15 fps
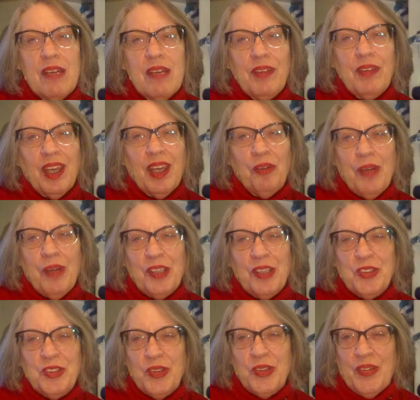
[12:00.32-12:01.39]
if I get around
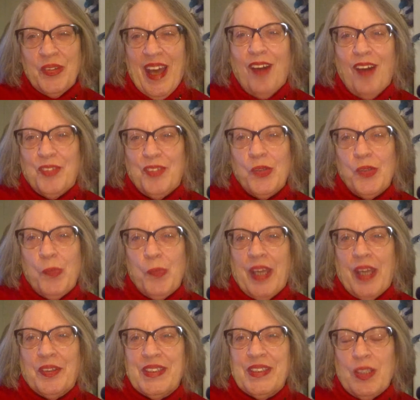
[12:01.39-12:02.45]
to it, the Alpha and
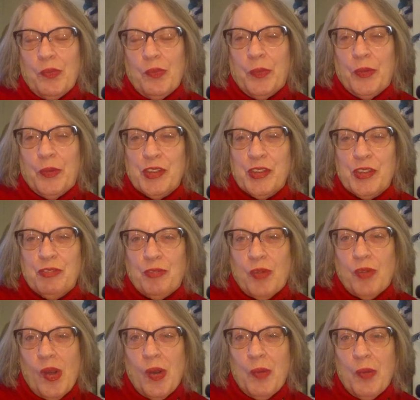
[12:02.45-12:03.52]
Omega symbols
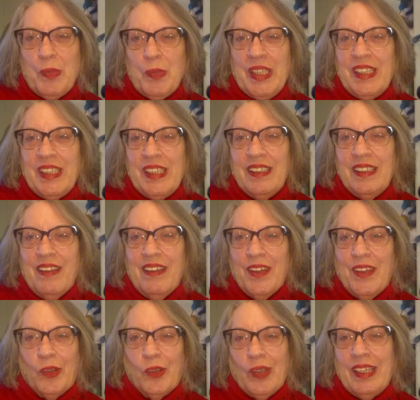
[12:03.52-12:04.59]
from the
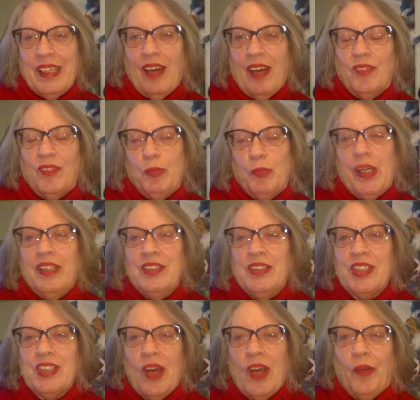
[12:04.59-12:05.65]
Greek alphabet.
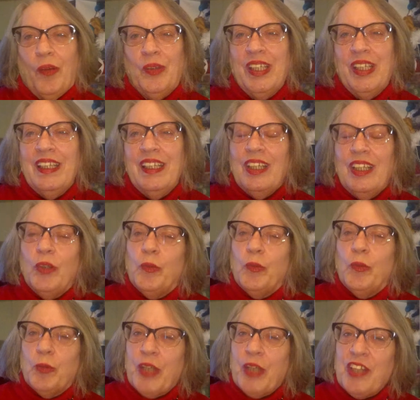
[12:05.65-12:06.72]
So,
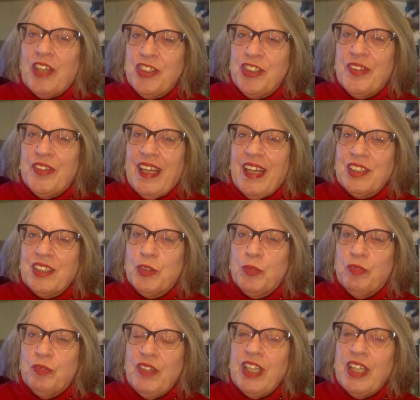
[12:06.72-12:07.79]
we'll catch you on the next
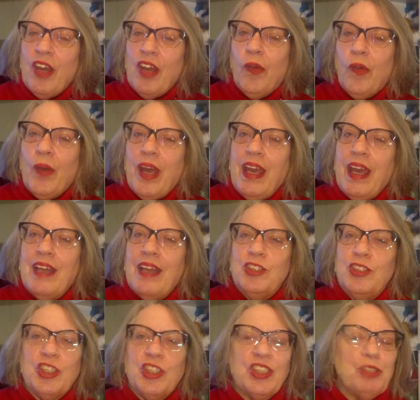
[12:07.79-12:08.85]
video, and
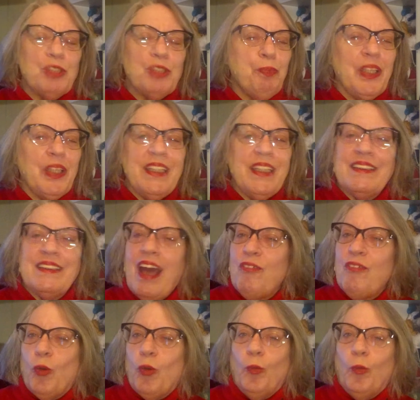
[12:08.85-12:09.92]
just please have
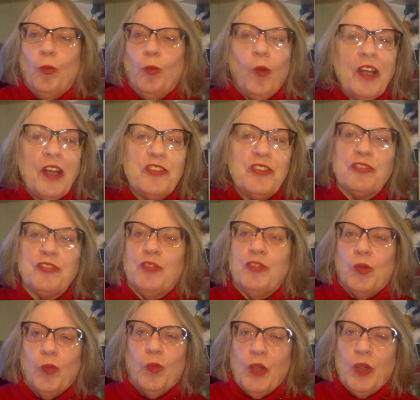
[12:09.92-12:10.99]
a wonderful,
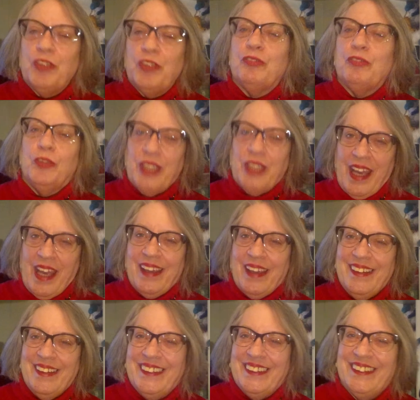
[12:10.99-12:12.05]
wonderful day.
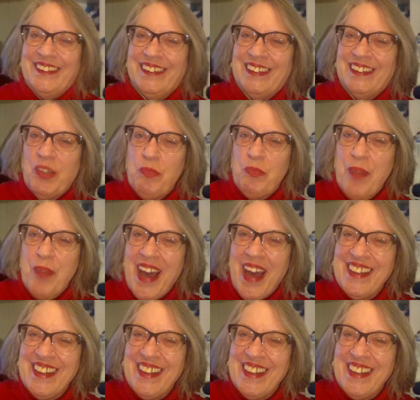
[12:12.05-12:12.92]
Bye.